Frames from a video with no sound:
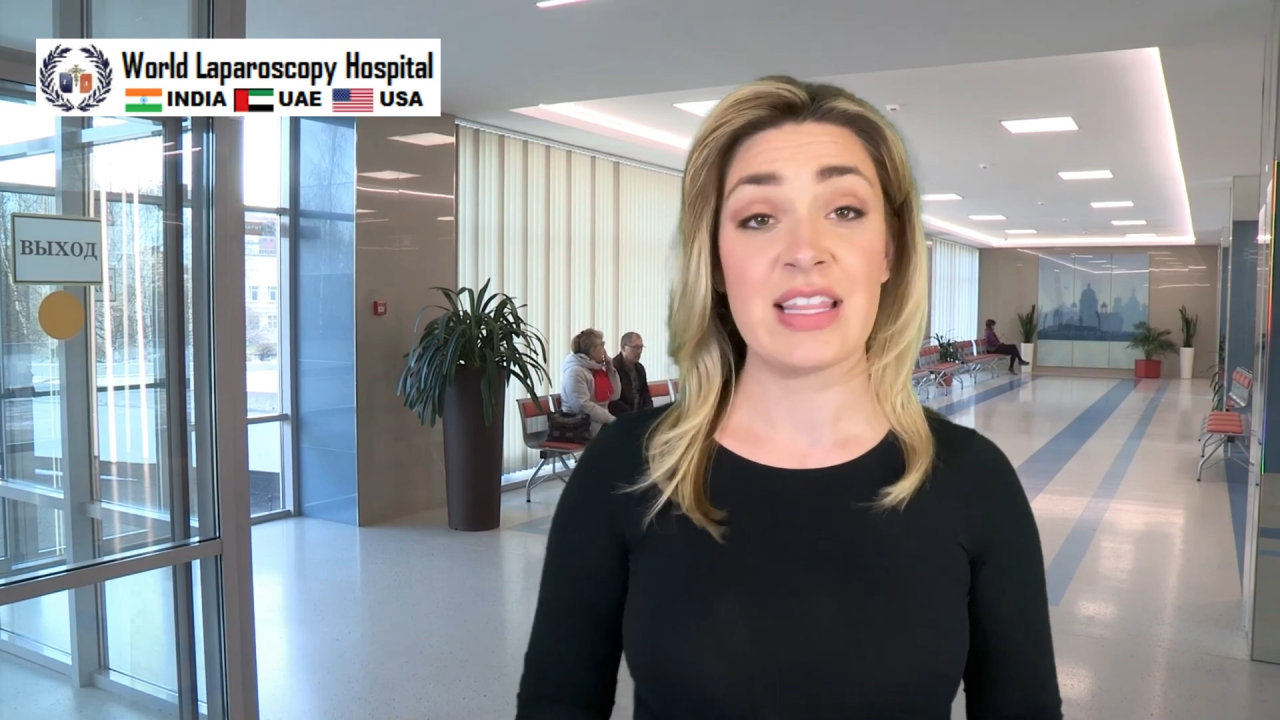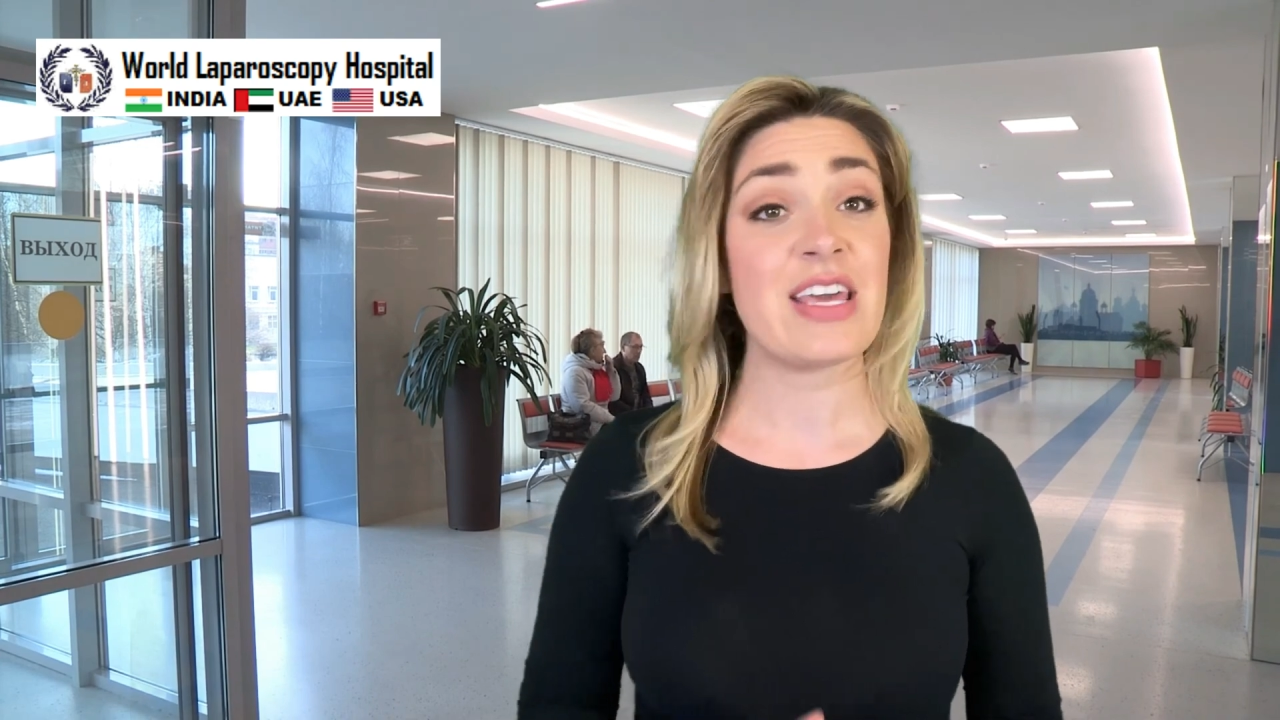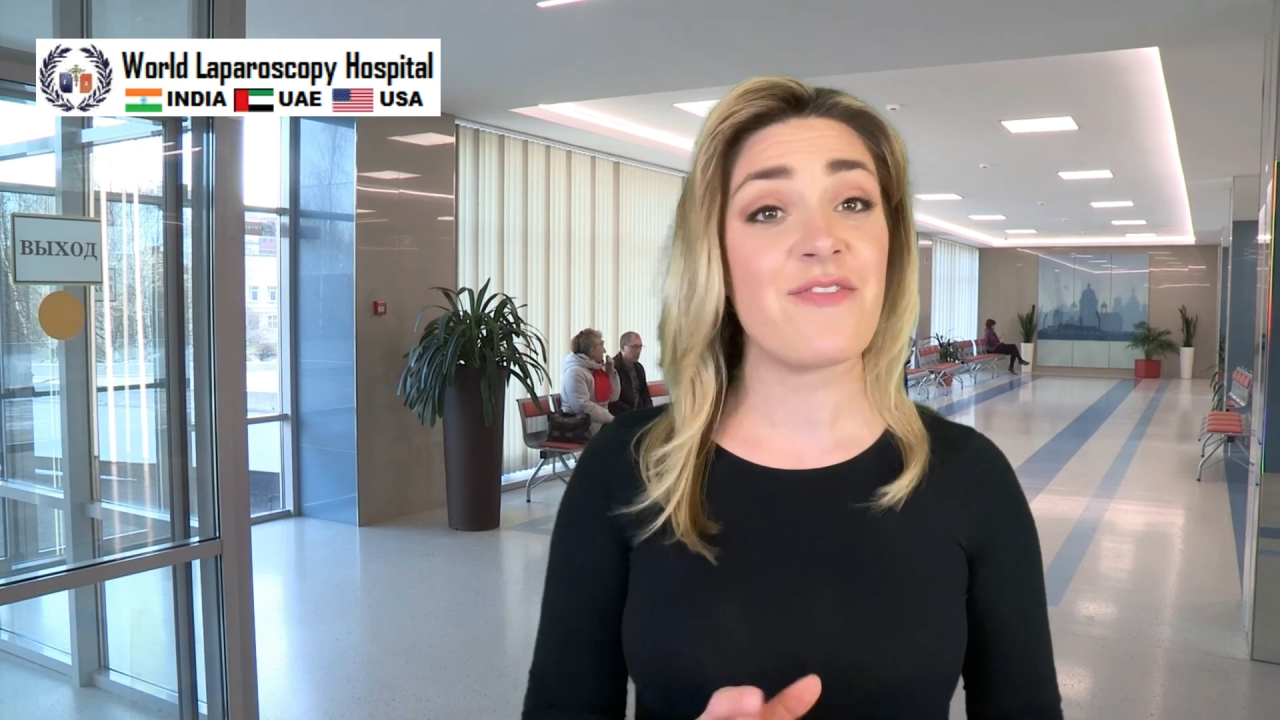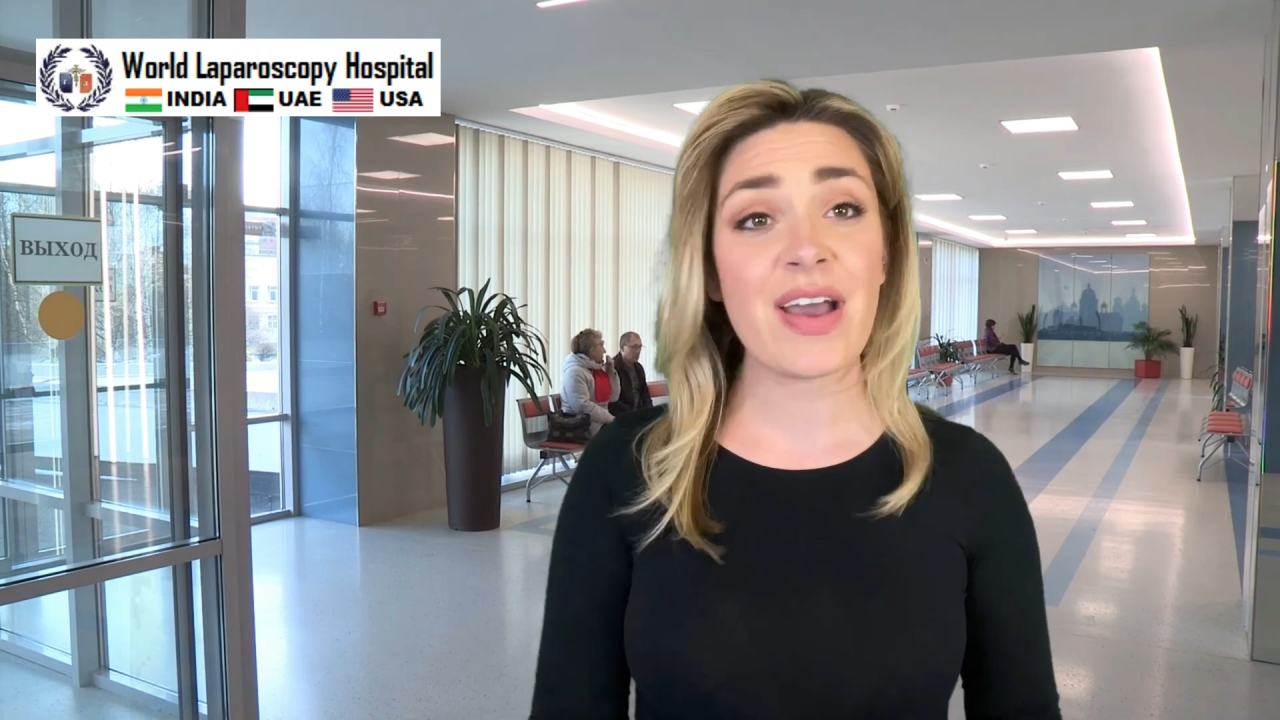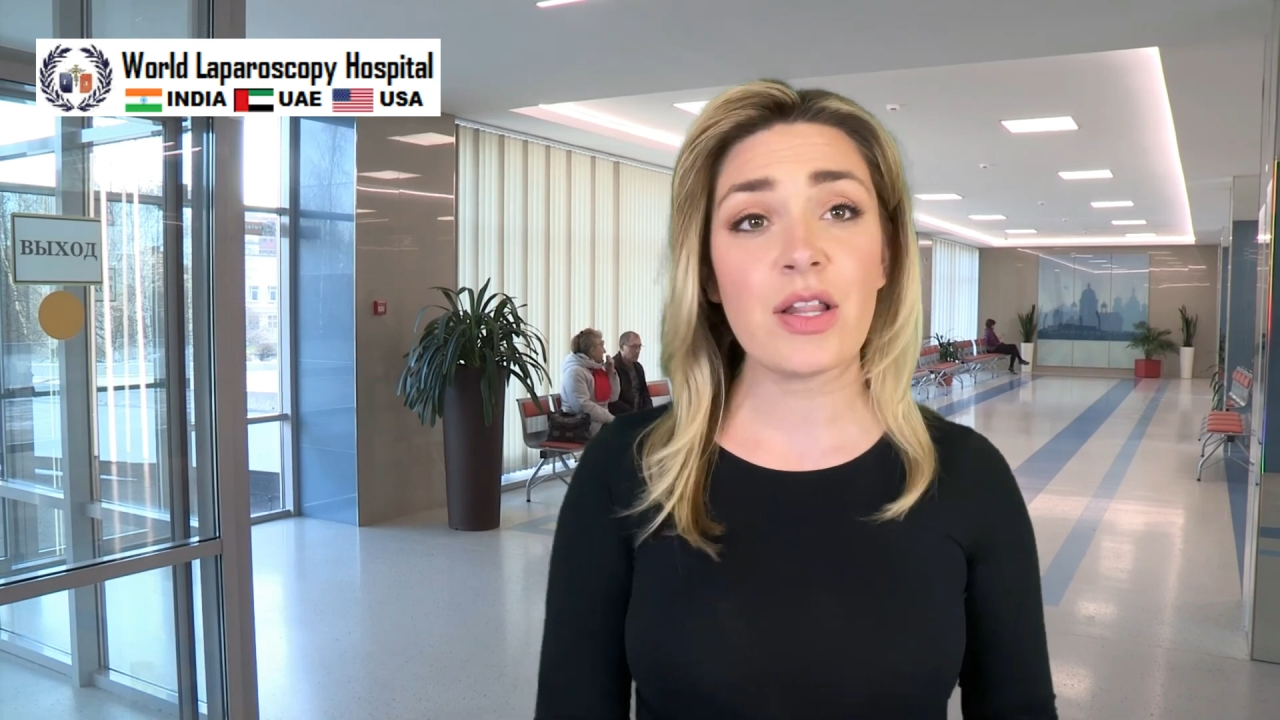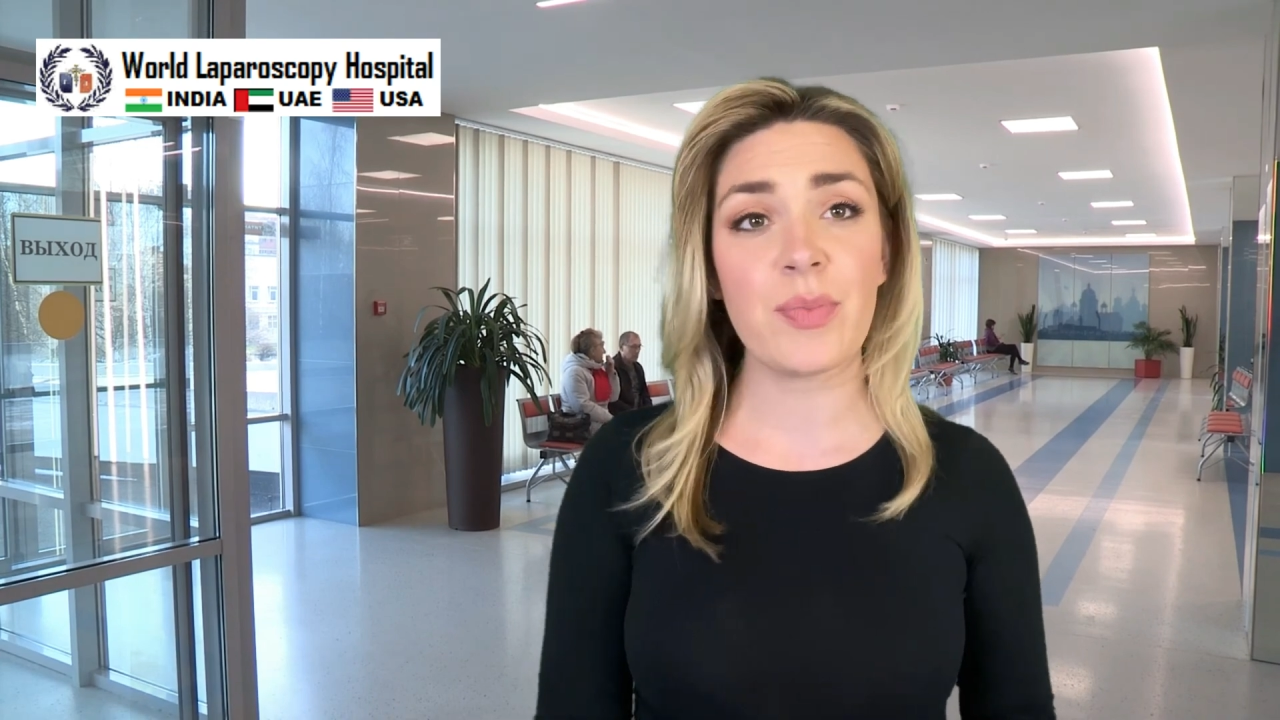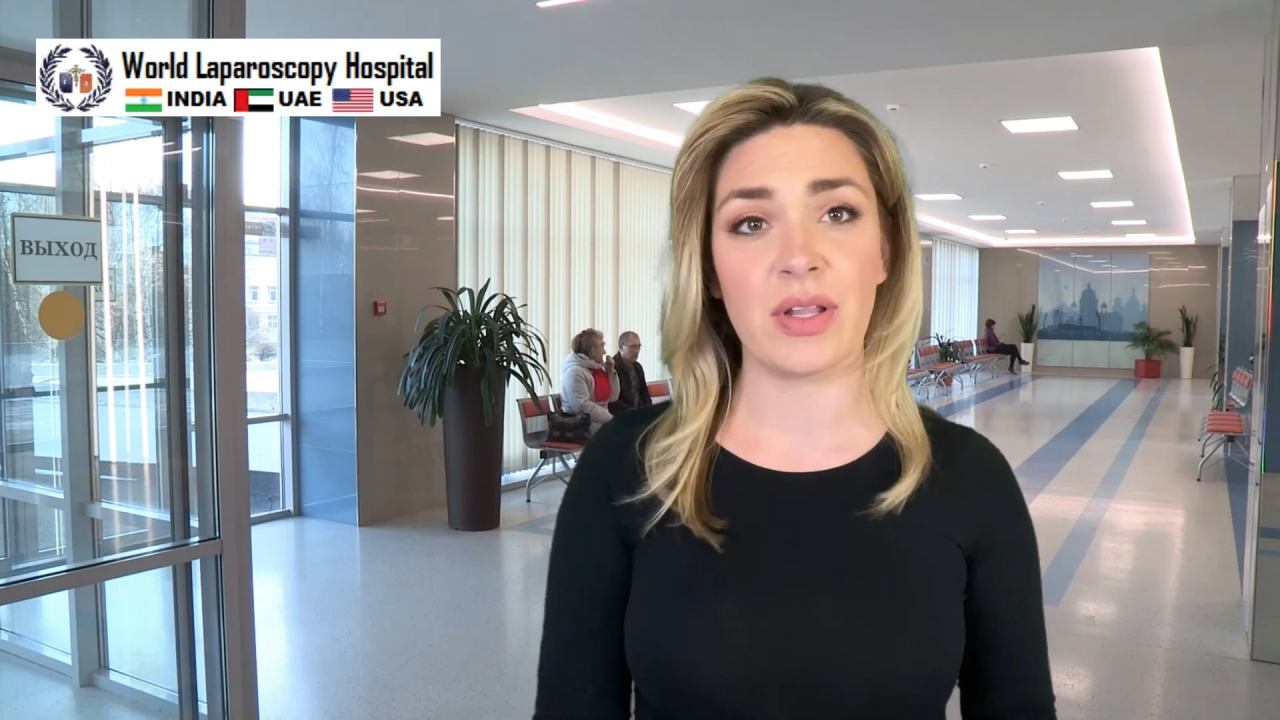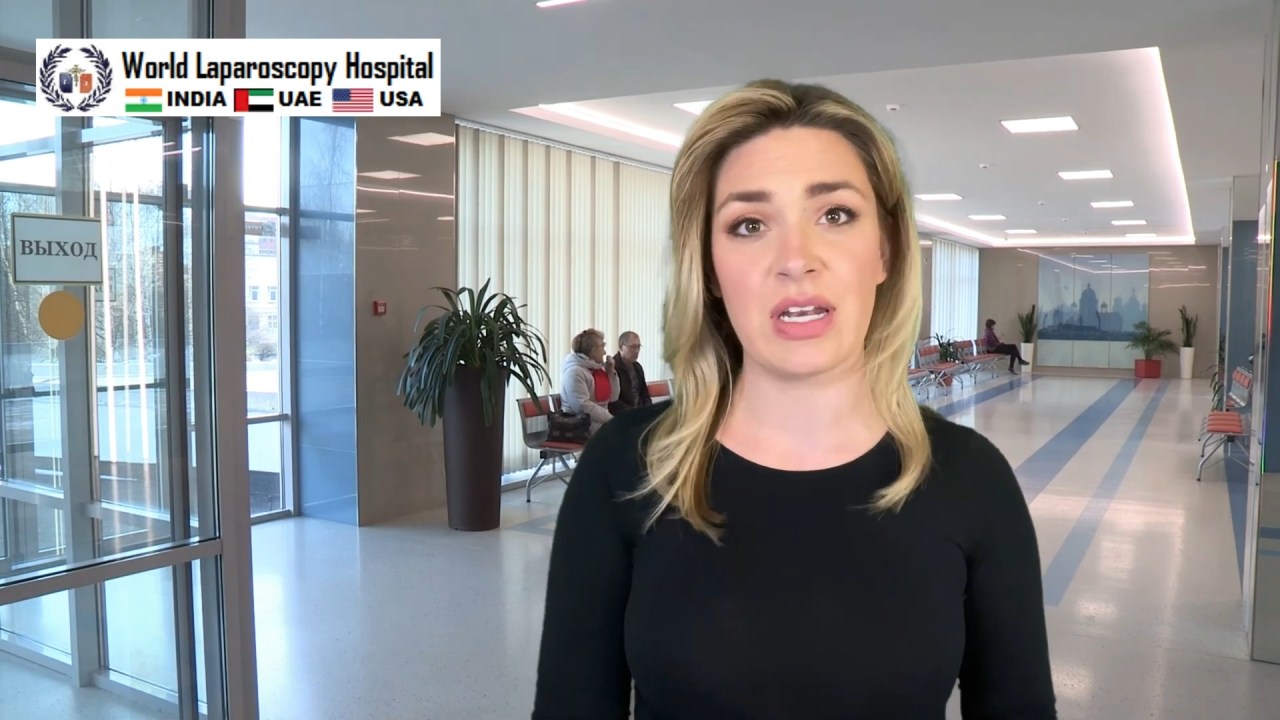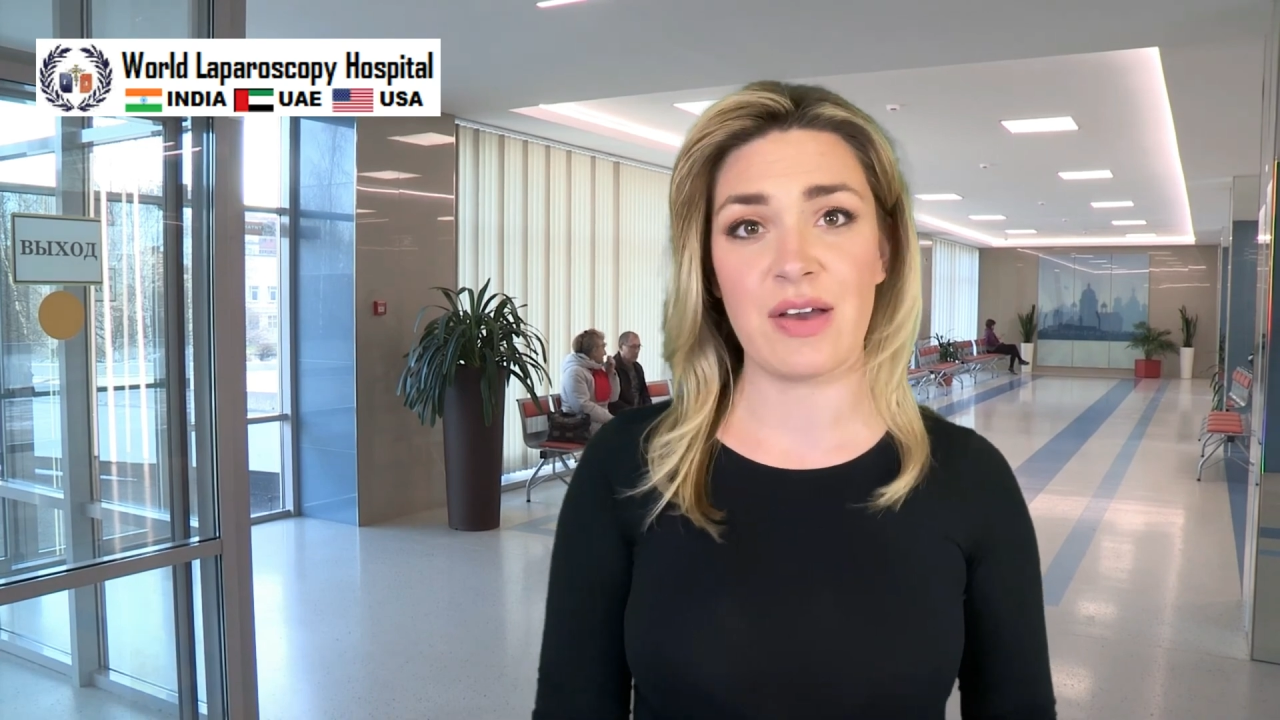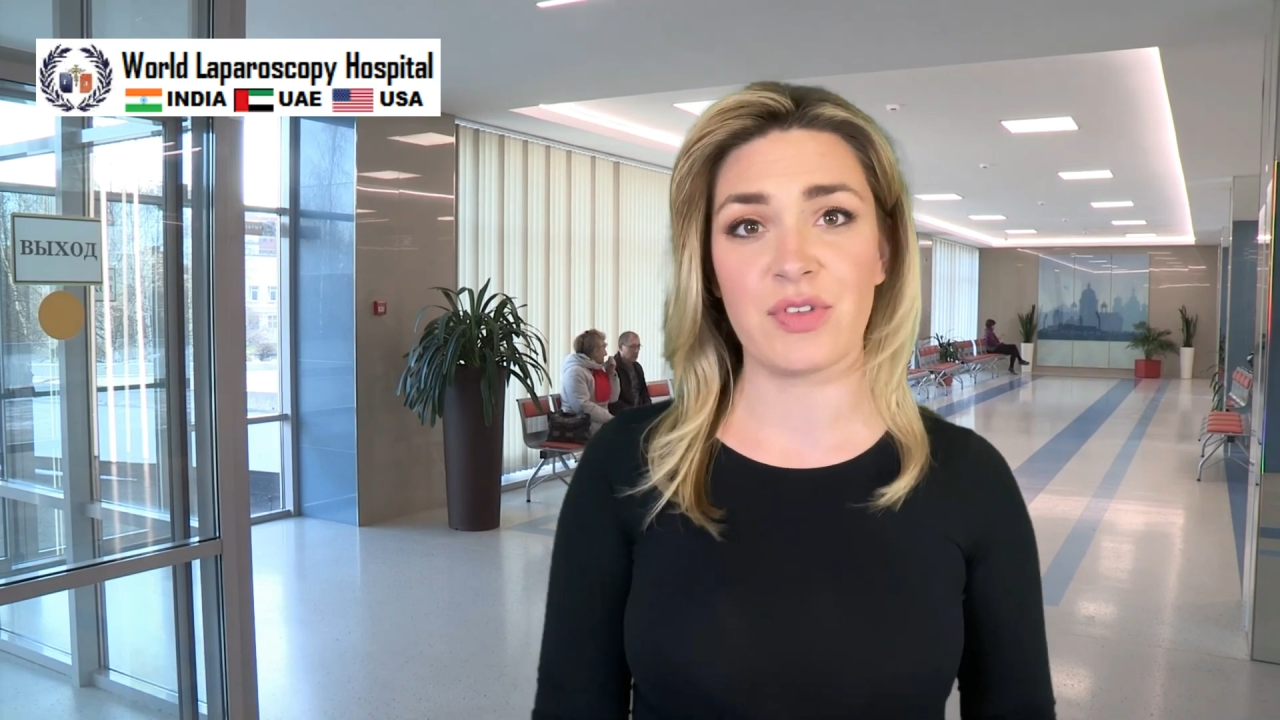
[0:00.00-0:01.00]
The availability